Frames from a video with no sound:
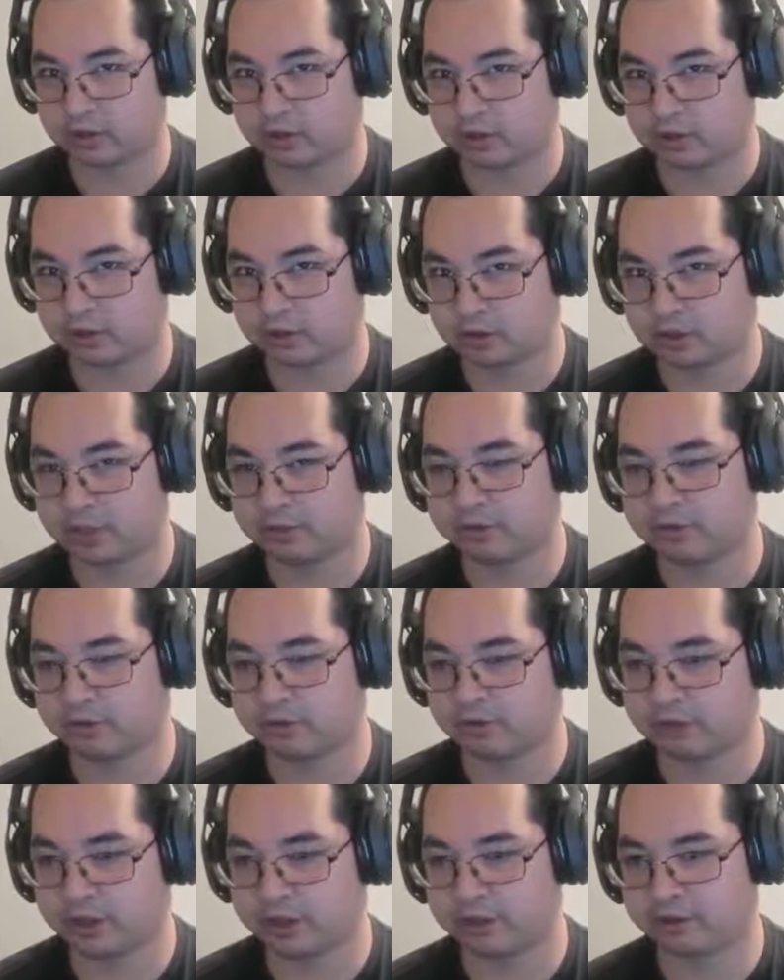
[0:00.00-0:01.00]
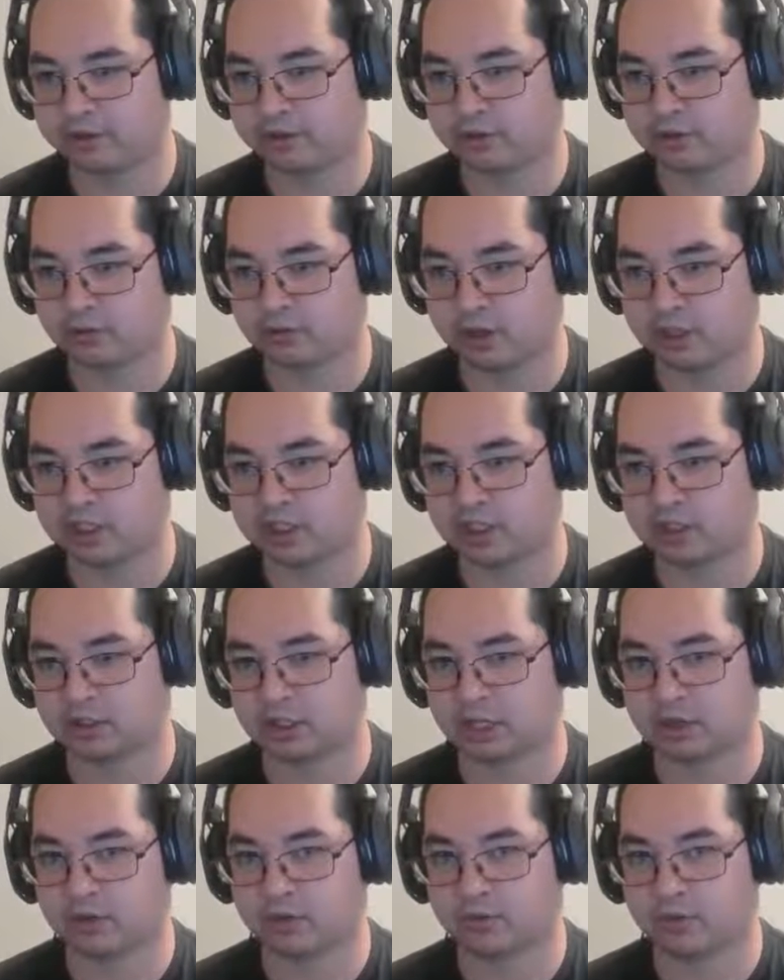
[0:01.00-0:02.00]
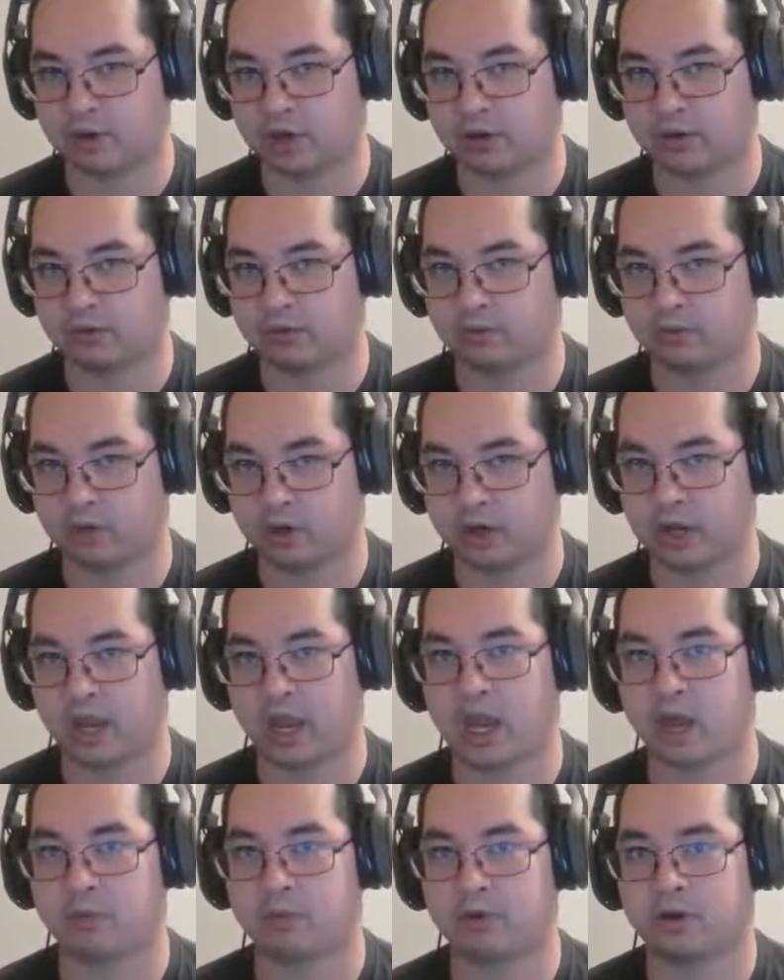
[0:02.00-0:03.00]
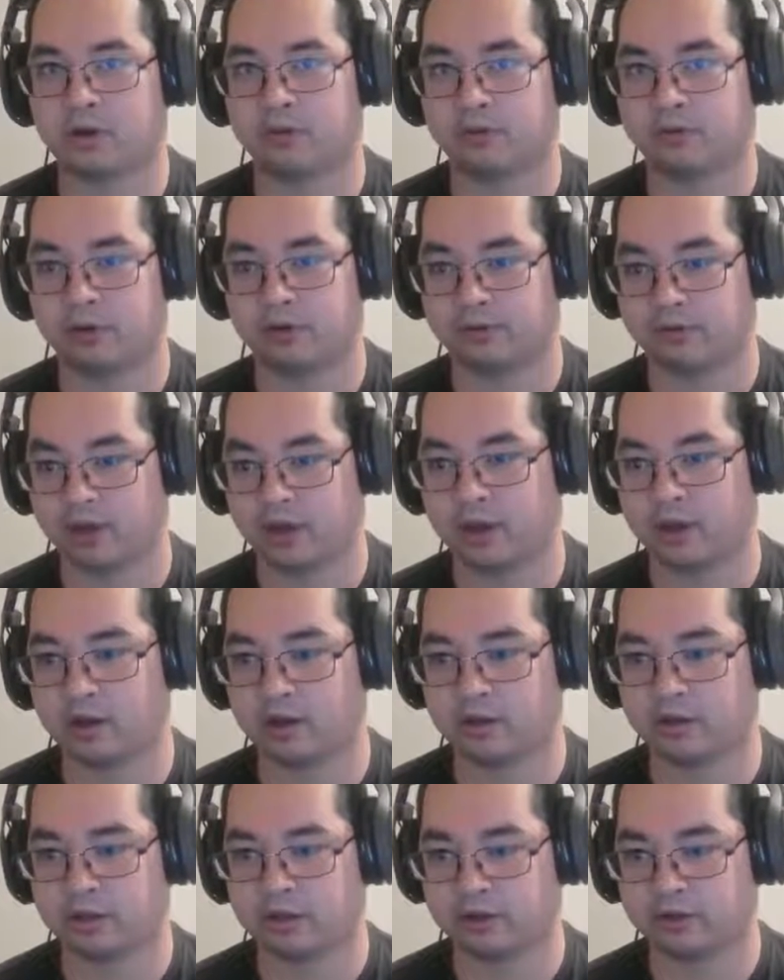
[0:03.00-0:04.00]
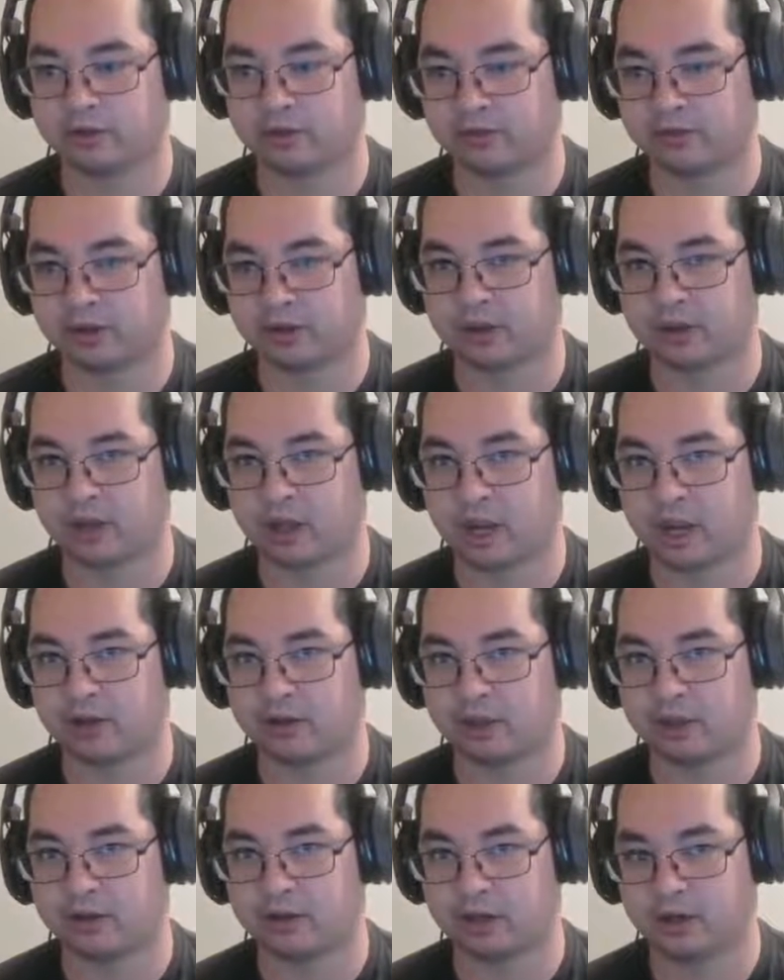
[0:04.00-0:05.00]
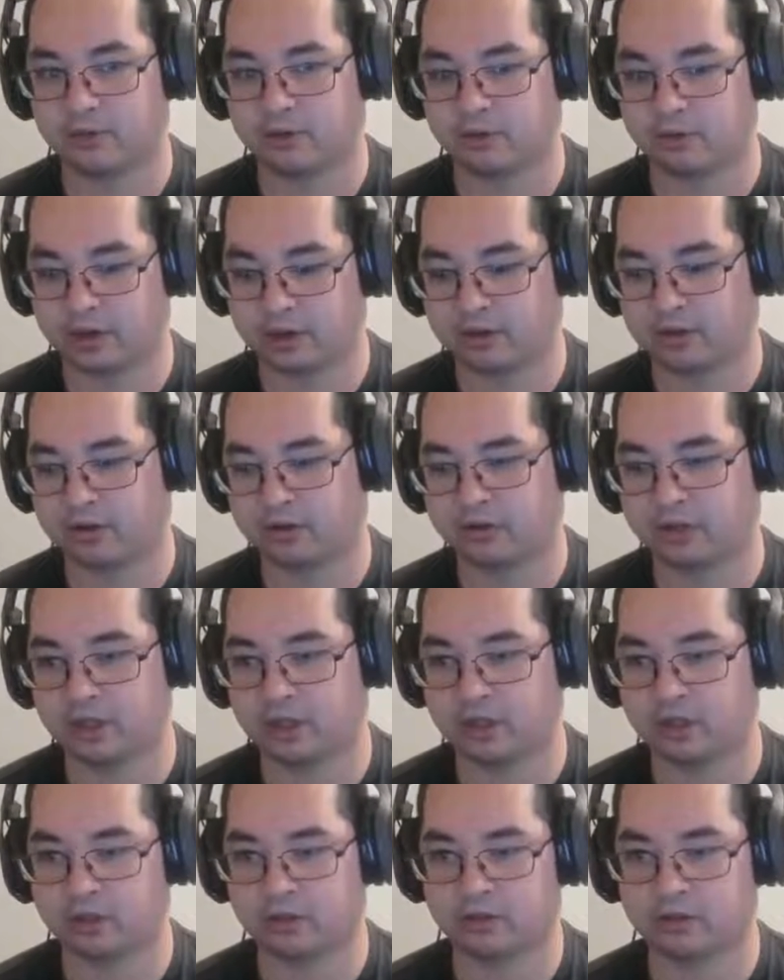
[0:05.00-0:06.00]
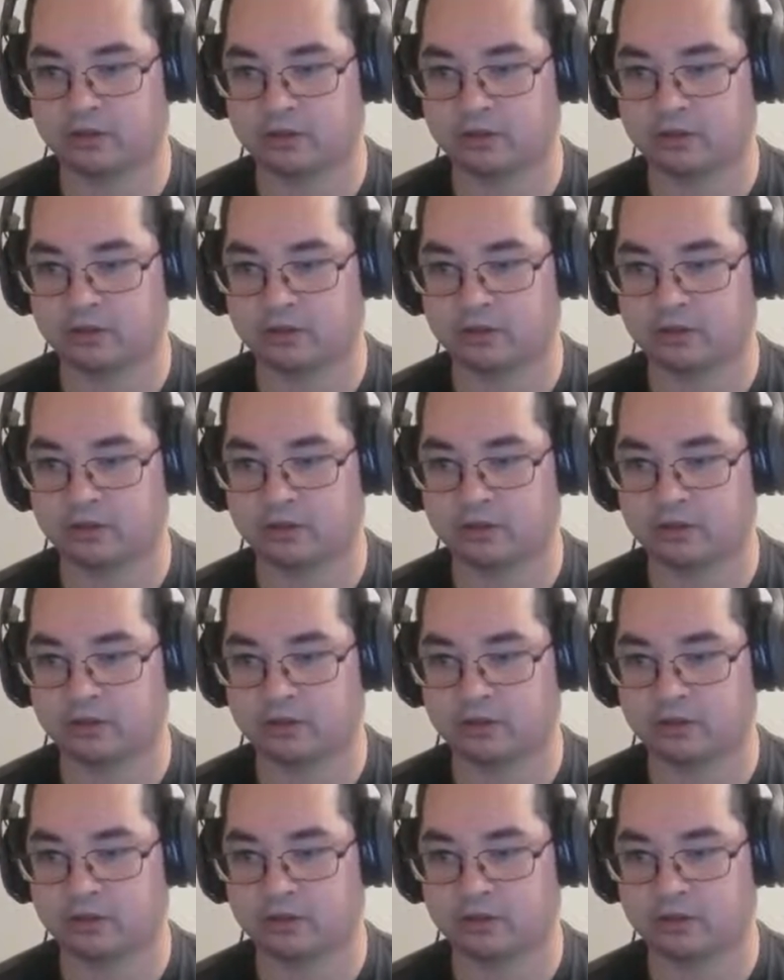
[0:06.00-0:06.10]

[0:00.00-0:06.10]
clips and scenes of the original, like what would have happened if we failed, you know, stuff like how they did it with Red 13?